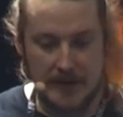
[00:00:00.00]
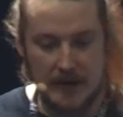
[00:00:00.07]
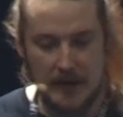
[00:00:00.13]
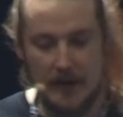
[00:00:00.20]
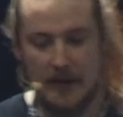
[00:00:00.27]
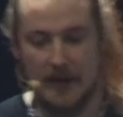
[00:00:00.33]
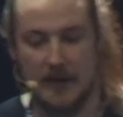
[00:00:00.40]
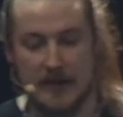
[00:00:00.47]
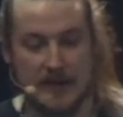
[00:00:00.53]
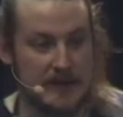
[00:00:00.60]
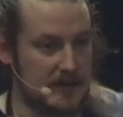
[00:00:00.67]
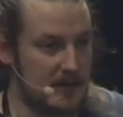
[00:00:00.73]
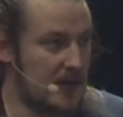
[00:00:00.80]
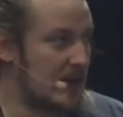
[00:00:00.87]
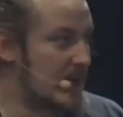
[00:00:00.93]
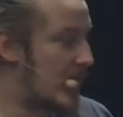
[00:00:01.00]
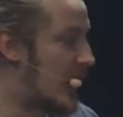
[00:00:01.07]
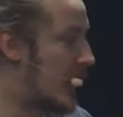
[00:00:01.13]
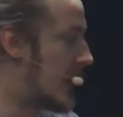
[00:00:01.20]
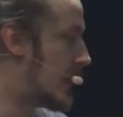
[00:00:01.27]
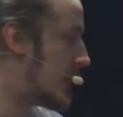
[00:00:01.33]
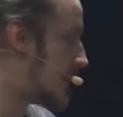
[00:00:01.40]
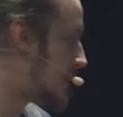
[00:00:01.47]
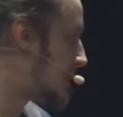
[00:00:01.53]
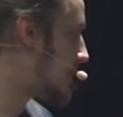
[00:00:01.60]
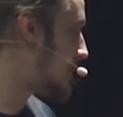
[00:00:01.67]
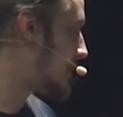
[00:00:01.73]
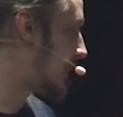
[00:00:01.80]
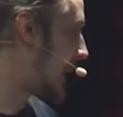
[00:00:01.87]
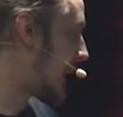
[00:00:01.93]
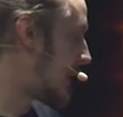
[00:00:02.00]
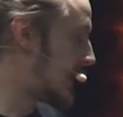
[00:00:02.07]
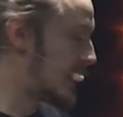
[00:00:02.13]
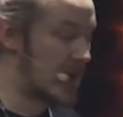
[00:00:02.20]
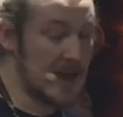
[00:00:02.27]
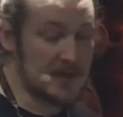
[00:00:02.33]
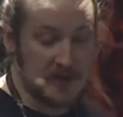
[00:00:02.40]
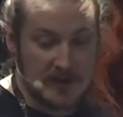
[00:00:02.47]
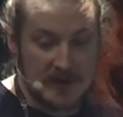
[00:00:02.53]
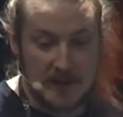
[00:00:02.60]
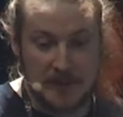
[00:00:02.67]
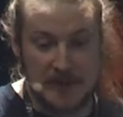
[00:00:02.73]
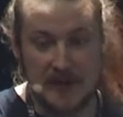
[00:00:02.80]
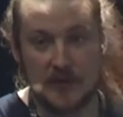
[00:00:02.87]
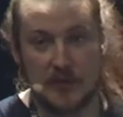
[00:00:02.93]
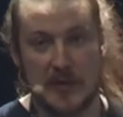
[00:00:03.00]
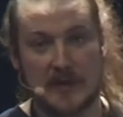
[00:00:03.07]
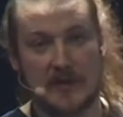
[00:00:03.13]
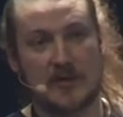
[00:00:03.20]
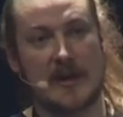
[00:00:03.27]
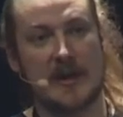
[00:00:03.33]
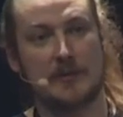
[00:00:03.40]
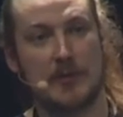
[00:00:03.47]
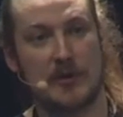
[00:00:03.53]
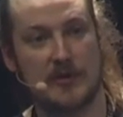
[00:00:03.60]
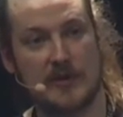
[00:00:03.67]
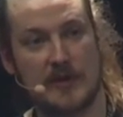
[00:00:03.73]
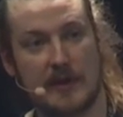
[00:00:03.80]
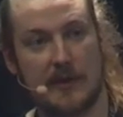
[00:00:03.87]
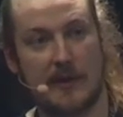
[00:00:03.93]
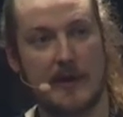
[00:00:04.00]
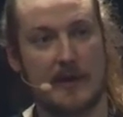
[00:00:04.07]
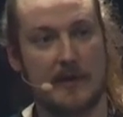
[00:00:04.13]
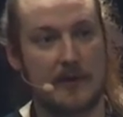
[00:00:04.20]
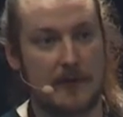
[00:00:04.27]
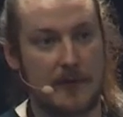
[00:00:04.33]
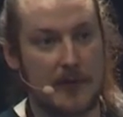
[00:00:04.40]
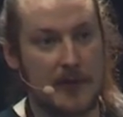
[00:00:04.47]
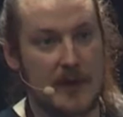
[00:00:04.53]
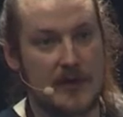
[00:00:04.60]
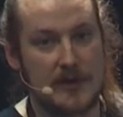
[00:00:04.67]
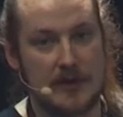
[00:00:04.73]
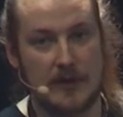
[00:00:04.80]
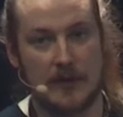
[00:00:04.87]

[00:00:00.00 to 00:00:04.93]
There's HTTP strict transport security configuration.